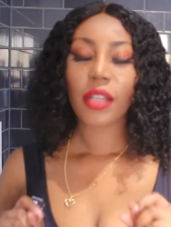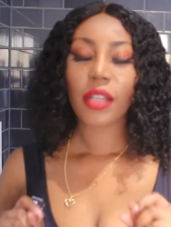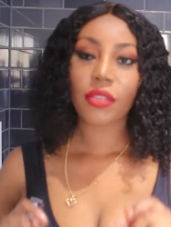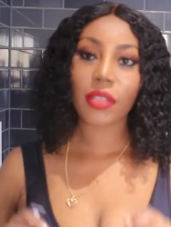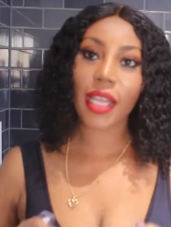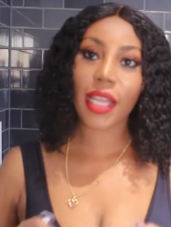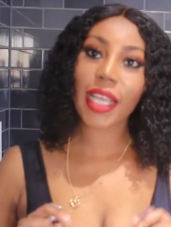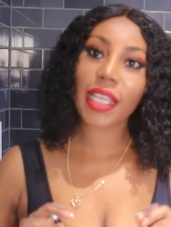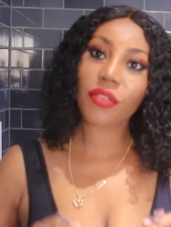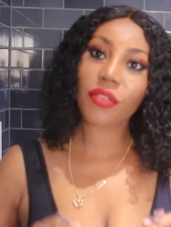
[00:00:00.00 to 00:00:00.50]

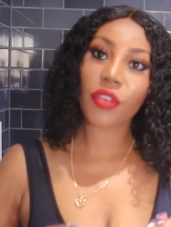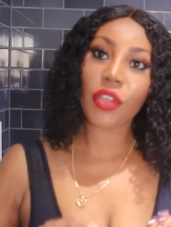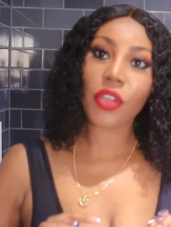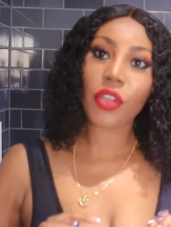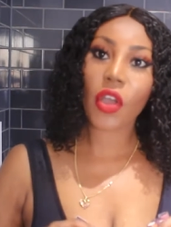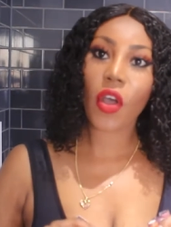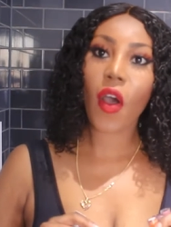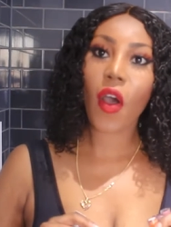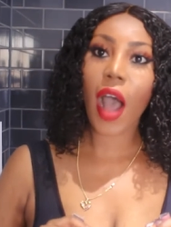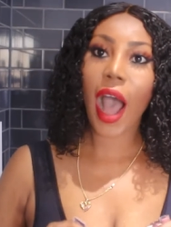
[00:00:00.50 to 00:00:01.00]
today's
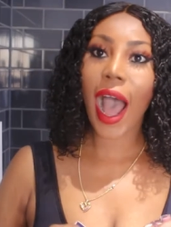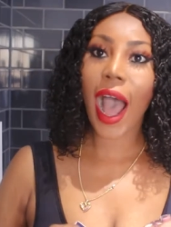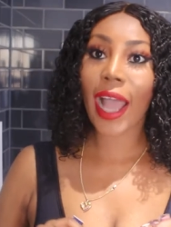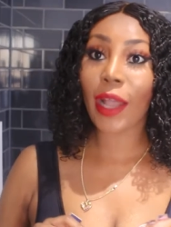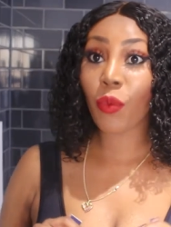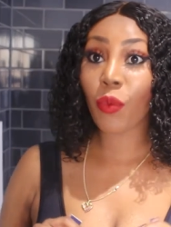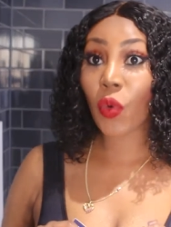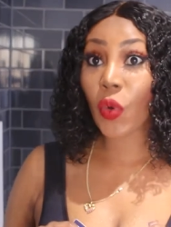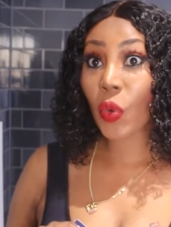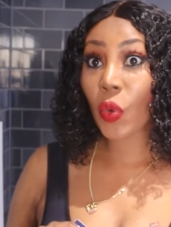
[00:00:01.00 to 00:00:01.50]
video
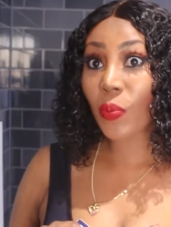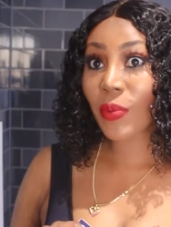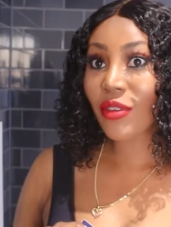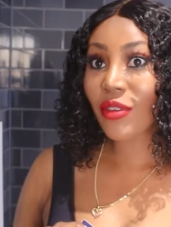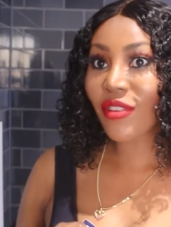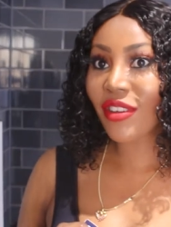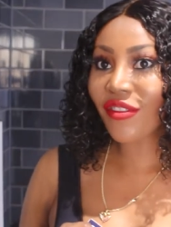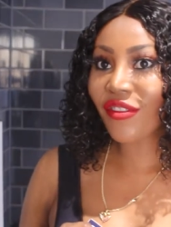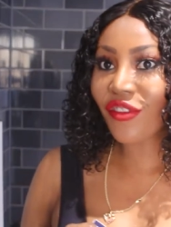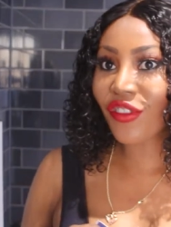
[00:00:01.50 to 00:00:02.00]
i will be
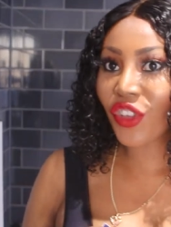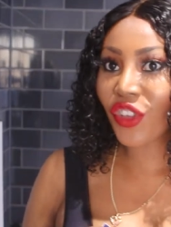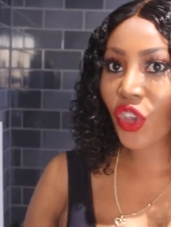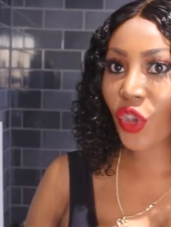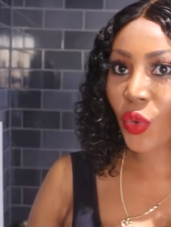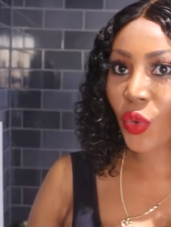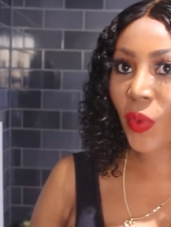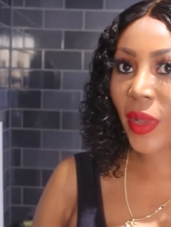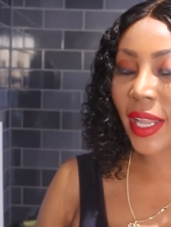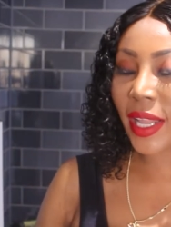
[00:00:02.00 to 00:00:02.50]

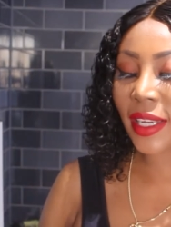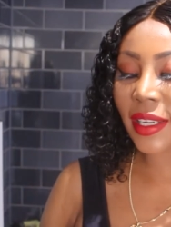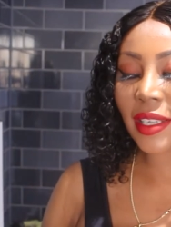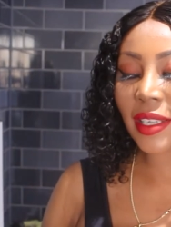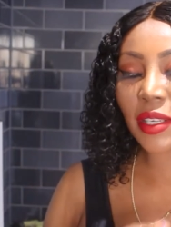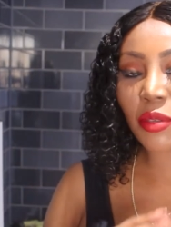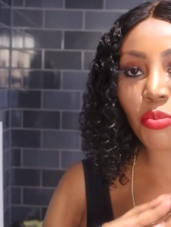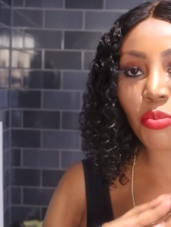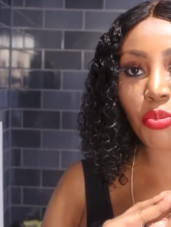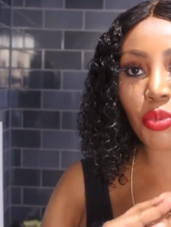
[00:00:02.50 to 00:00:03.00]
reviewing
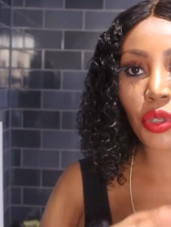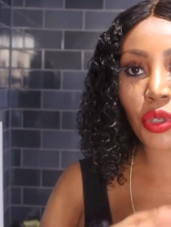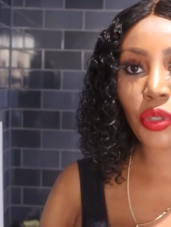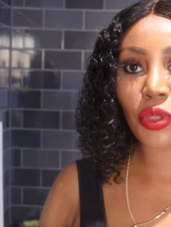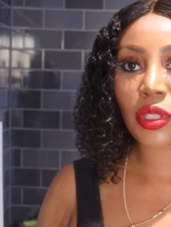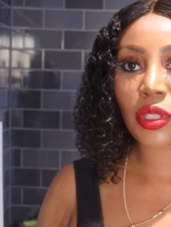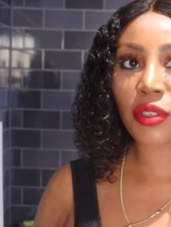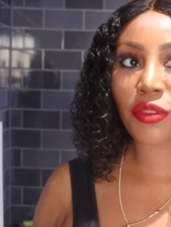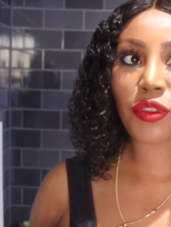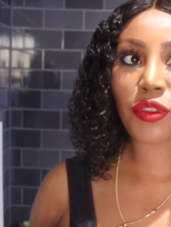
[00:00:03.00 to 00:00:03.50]
the
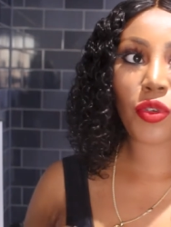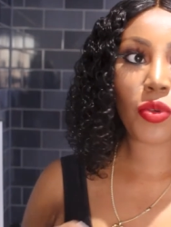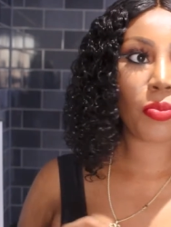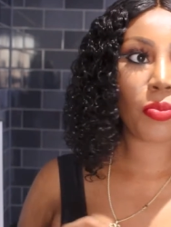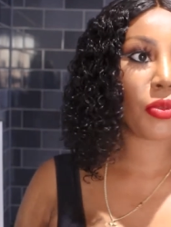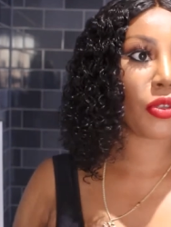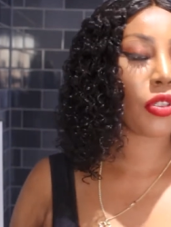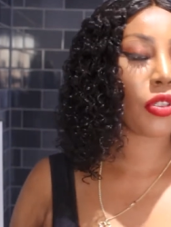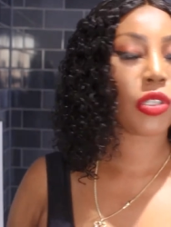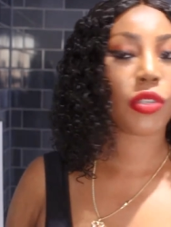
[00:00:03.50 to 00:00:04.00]
beautiful
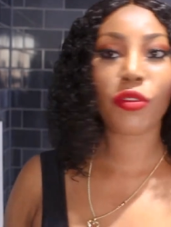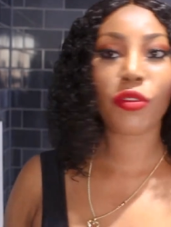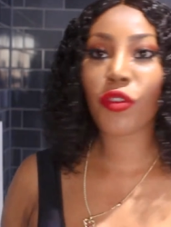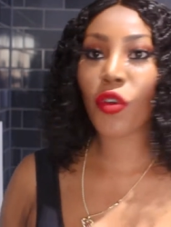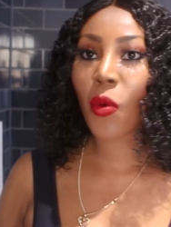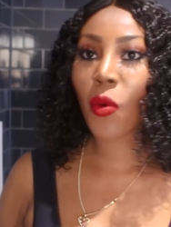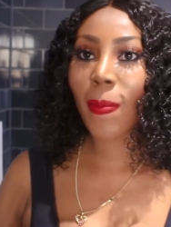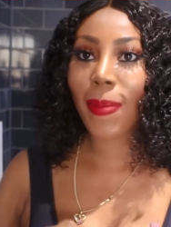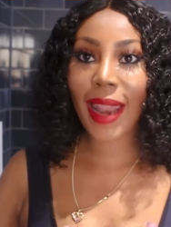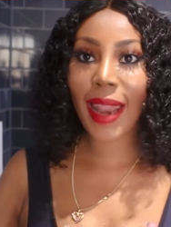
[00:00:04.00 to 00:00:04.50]

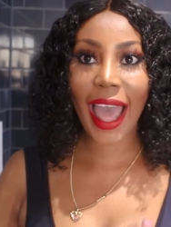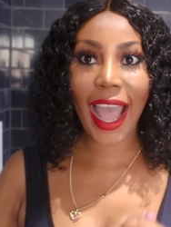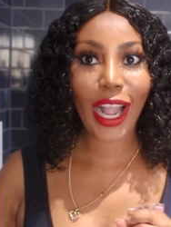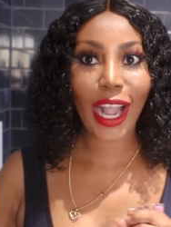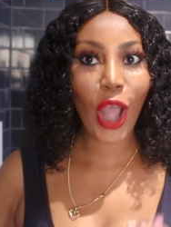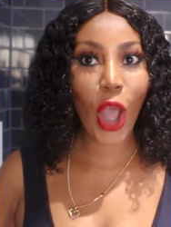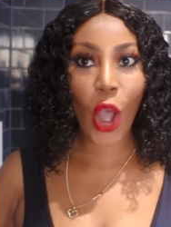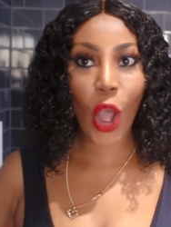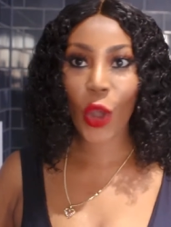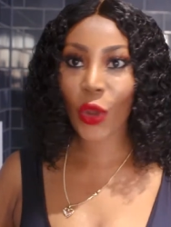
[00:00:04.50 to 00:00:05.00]
beautiful
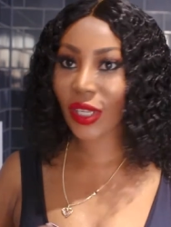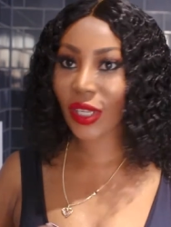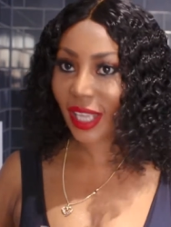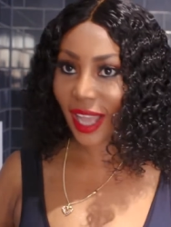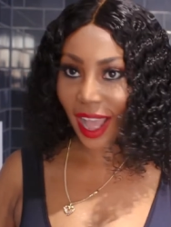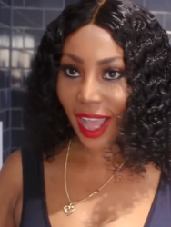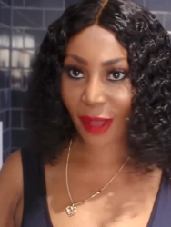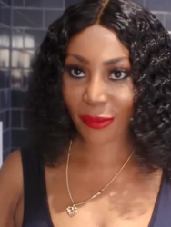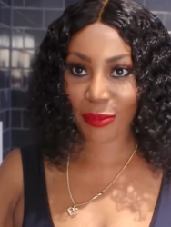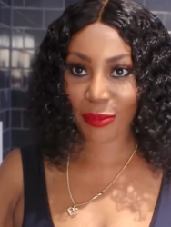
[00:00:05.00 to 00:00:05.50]
black owned
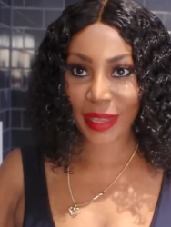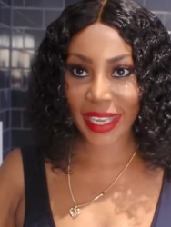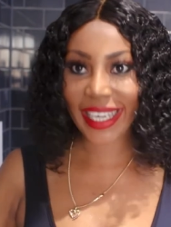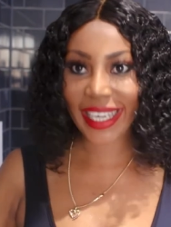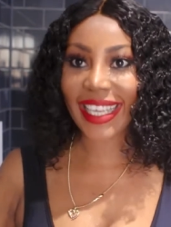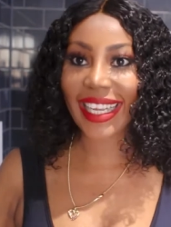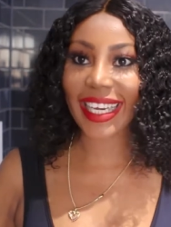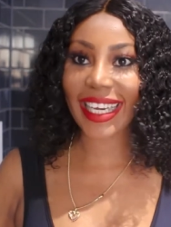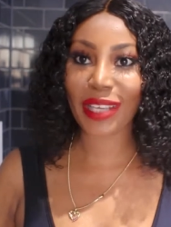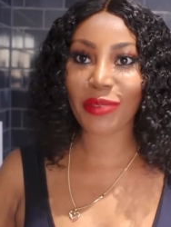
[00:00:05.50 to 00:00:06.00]

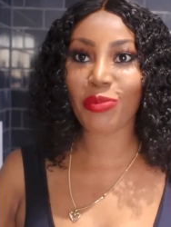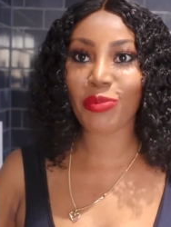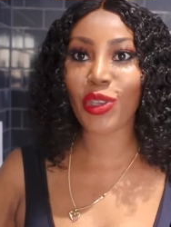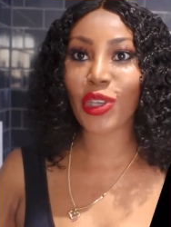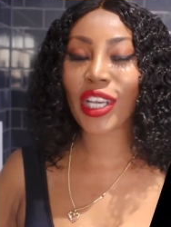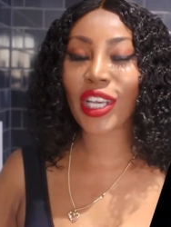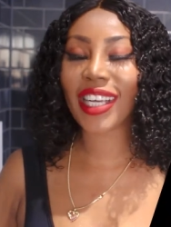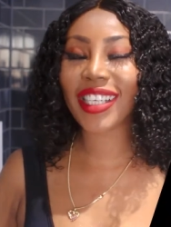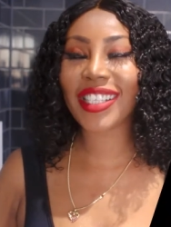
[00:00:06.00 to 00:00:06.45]
company le Cosmetics,